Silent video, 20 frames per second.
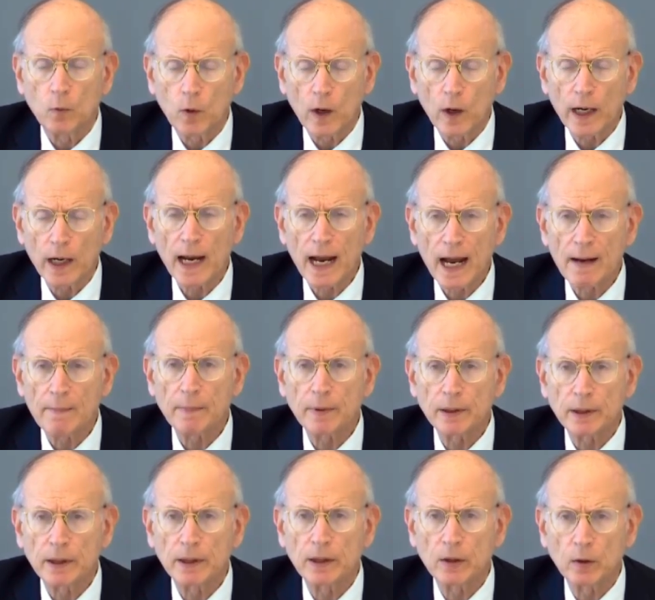what
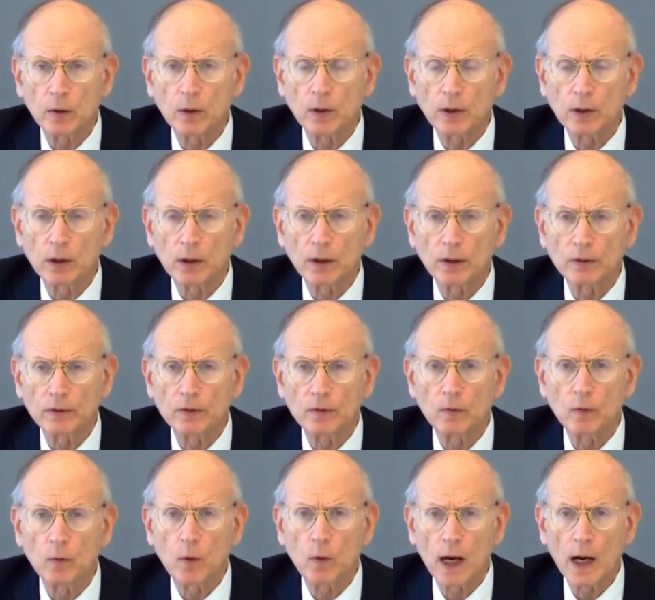happened in the Holocaust,
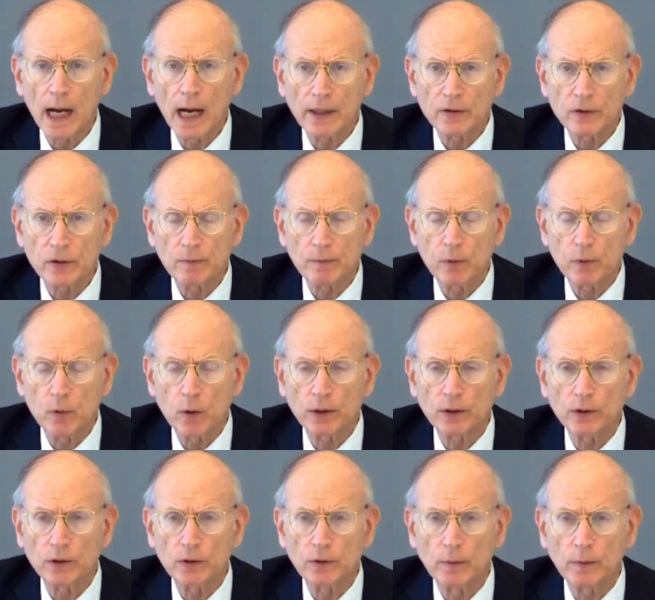why it's
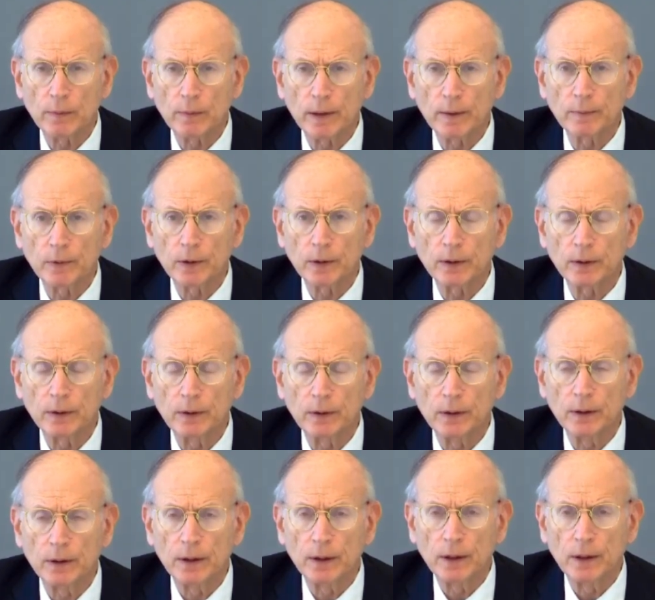important to remember it,
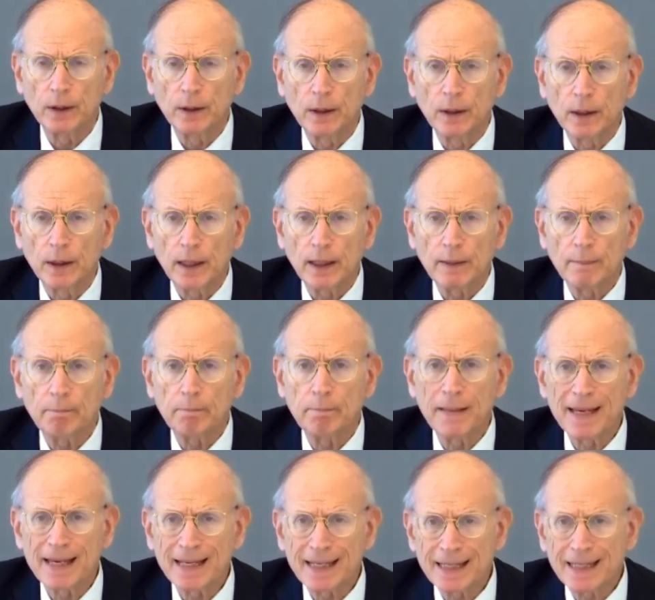
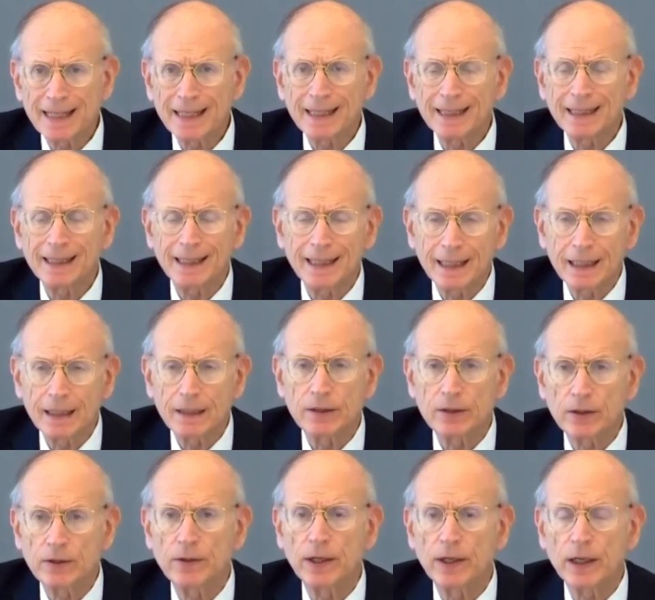embedding it
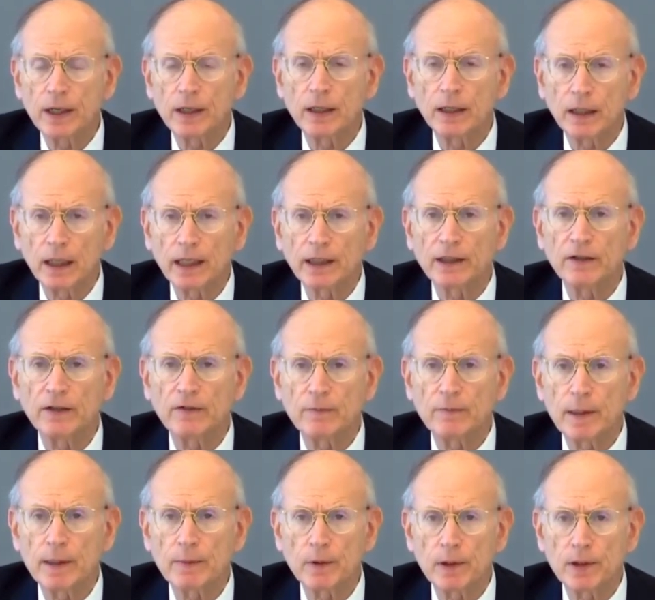into their
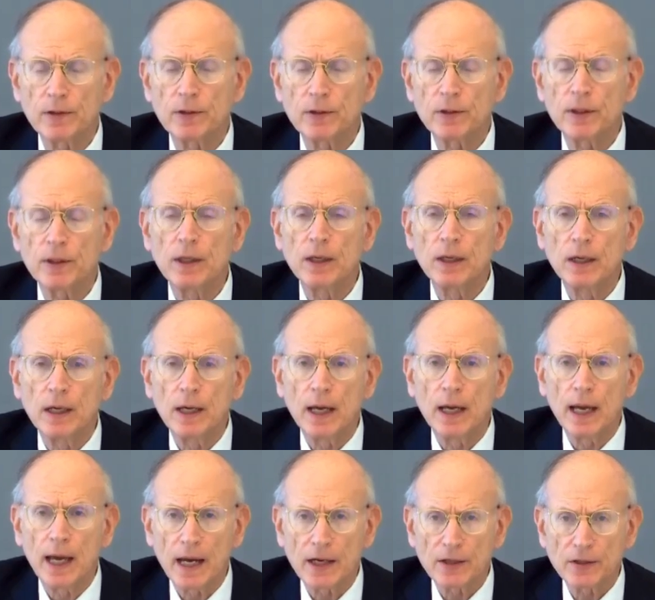collective memories
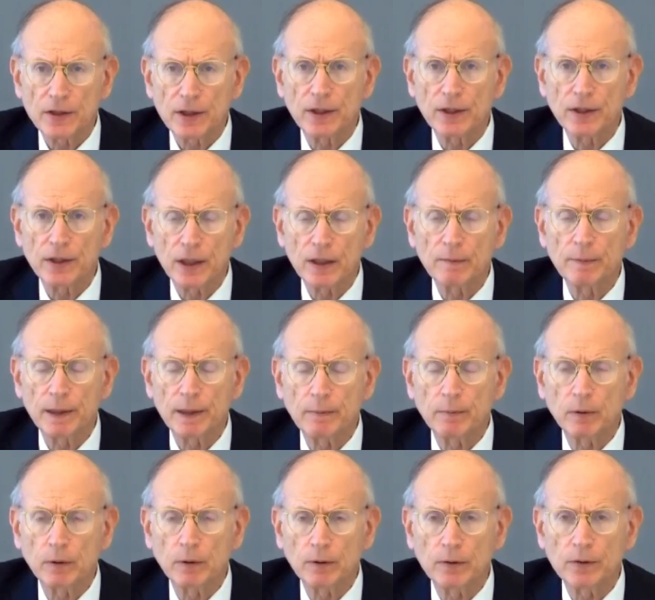as their young
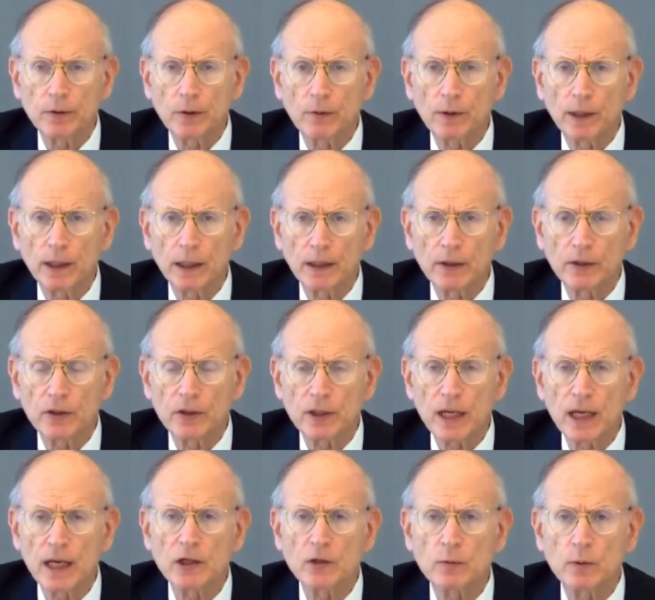people so that it
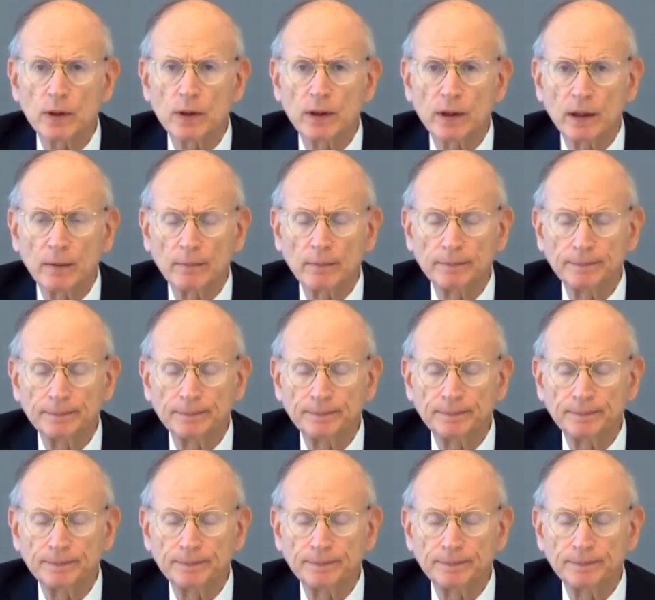stays with them